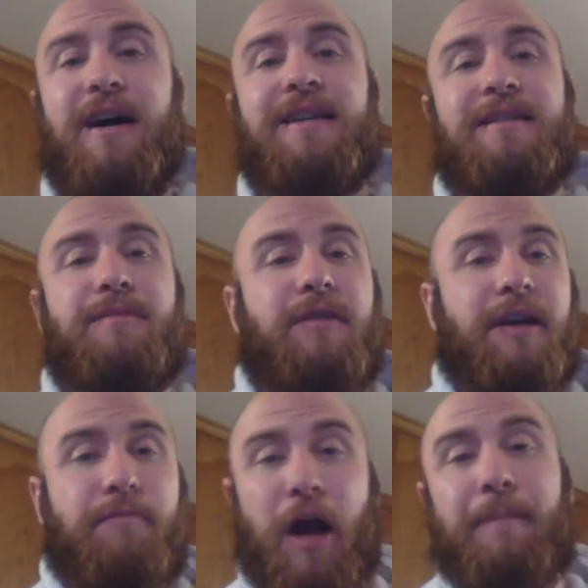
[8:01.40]
behind something
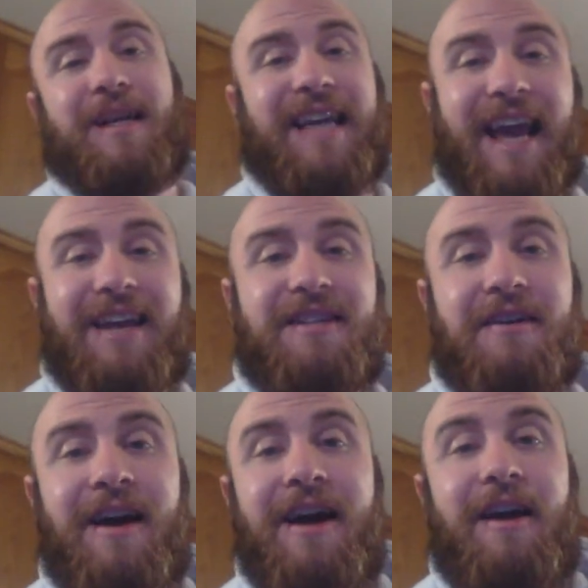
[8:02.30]
like propaganda,